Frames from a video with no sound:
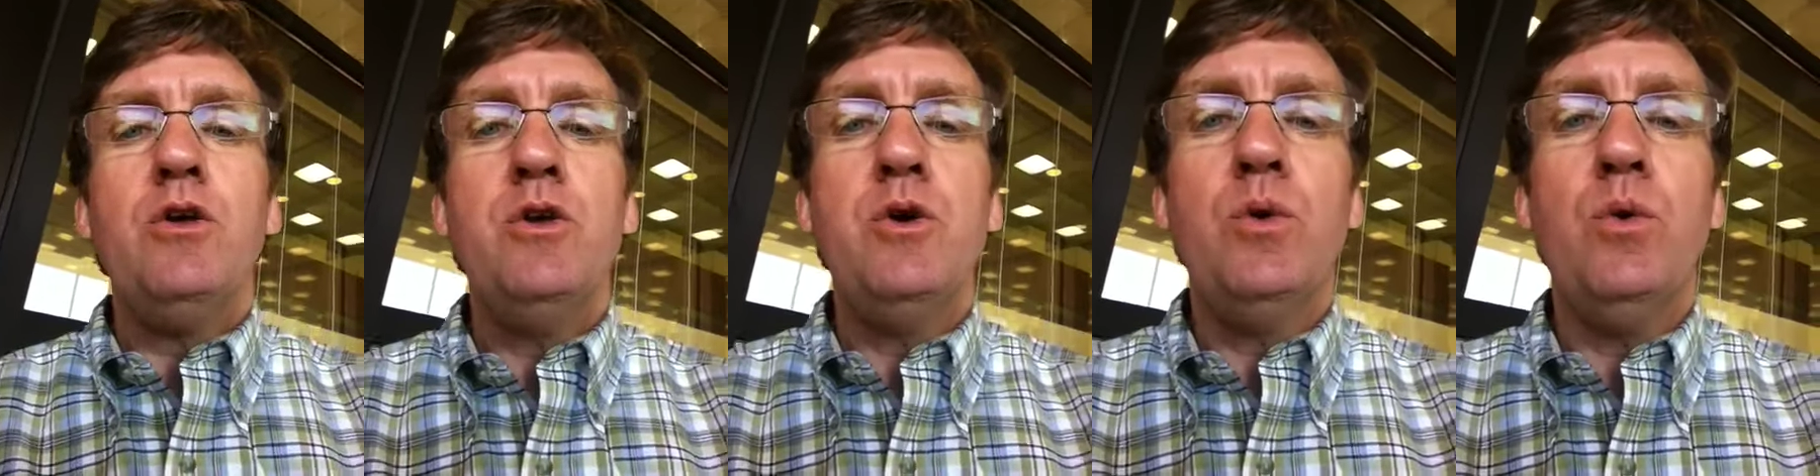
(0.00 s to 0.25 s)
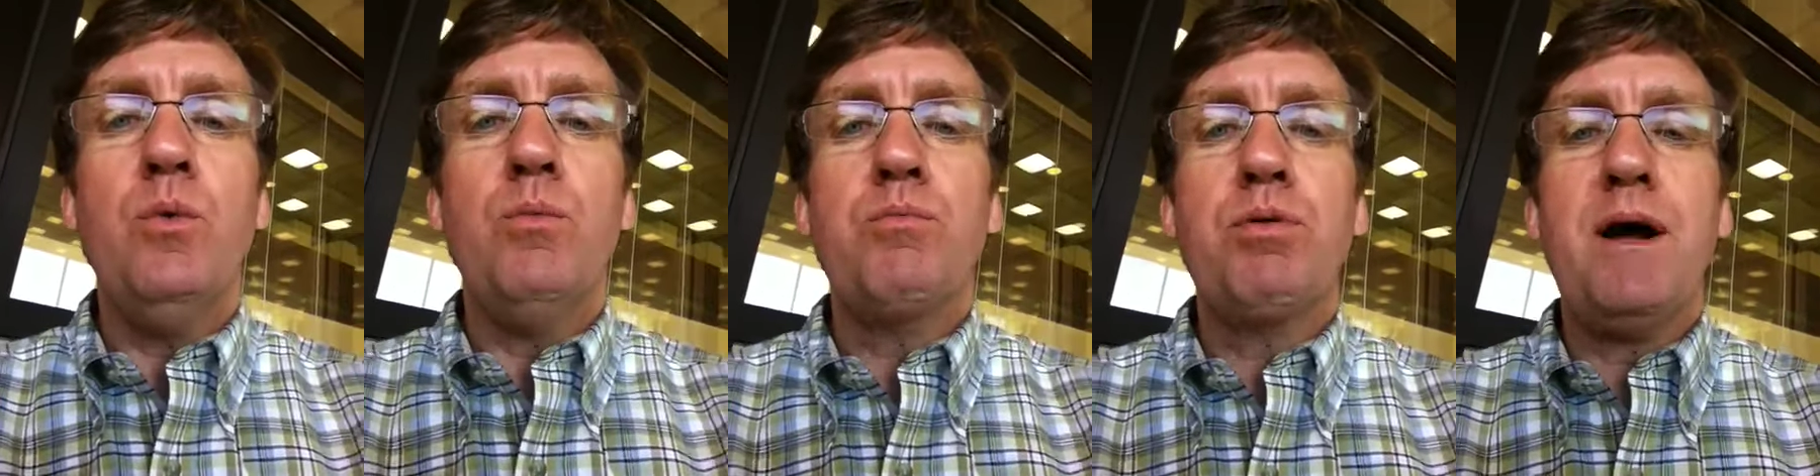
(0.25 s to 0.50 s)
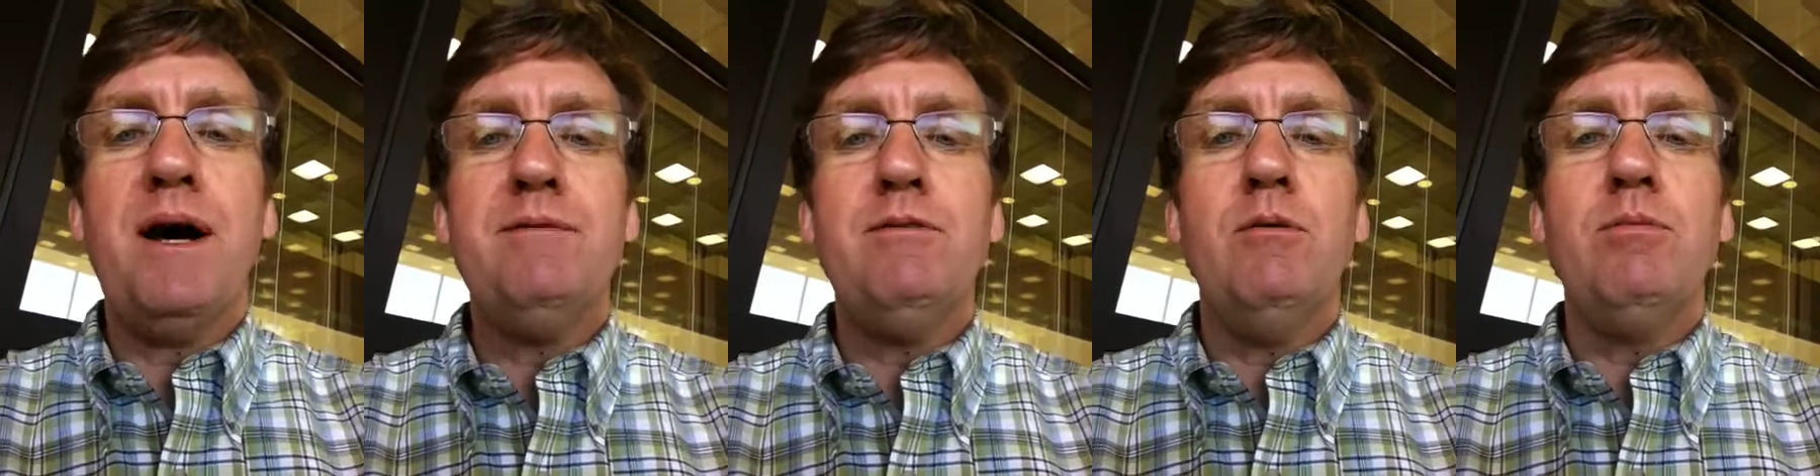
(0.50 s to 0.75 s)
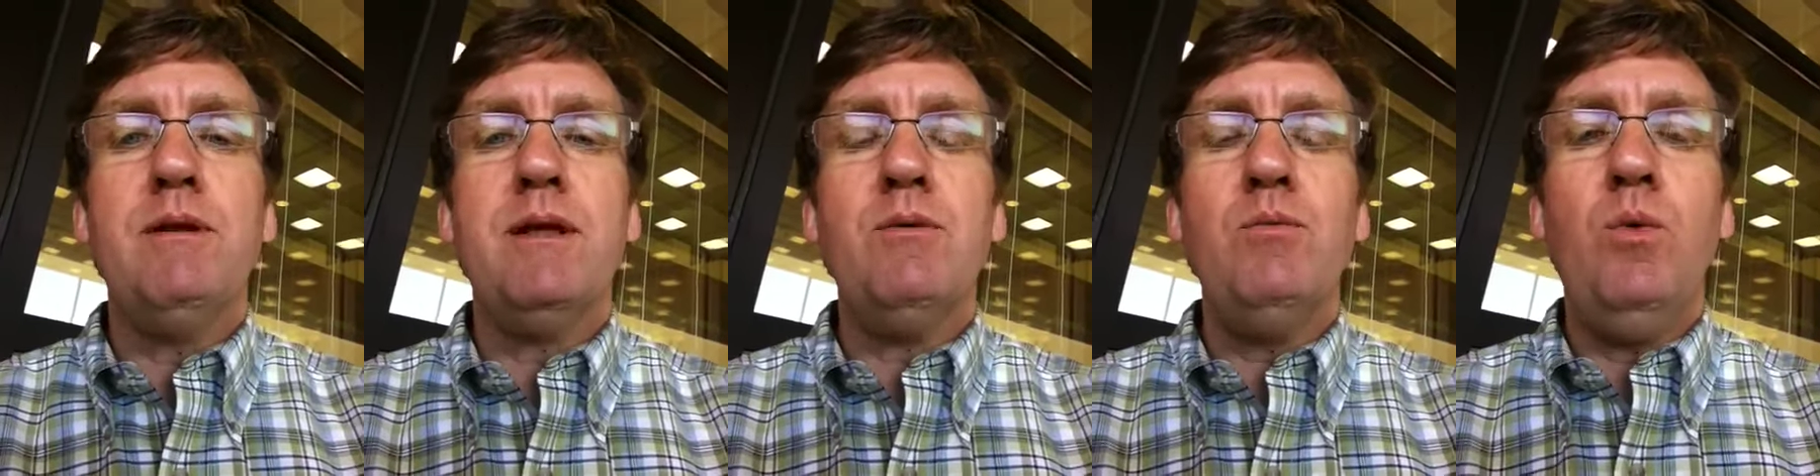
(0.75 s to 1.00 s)
you'll
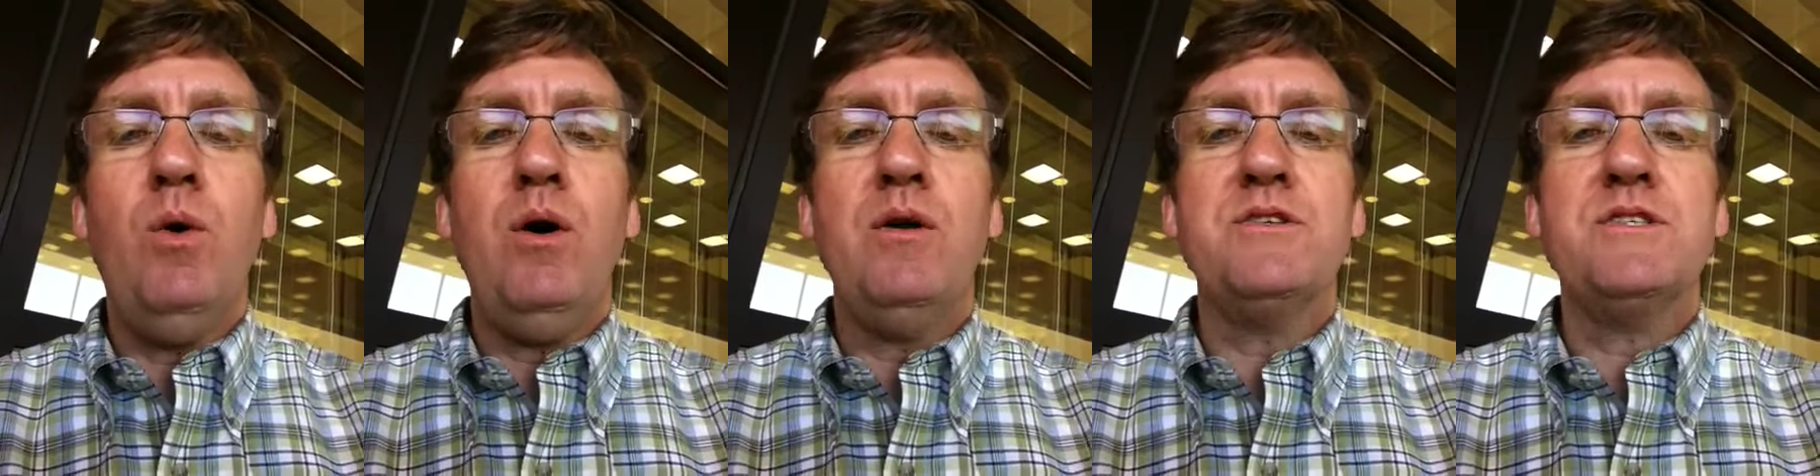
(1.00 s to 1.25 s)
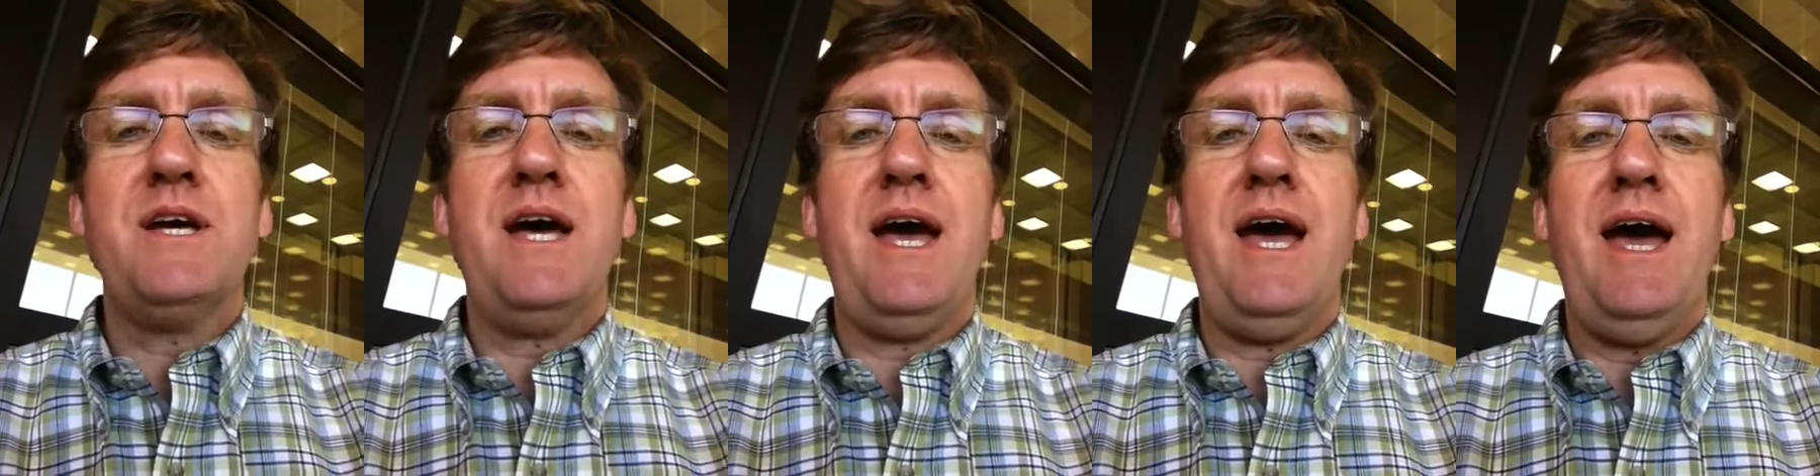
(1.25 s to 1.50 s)
probably want to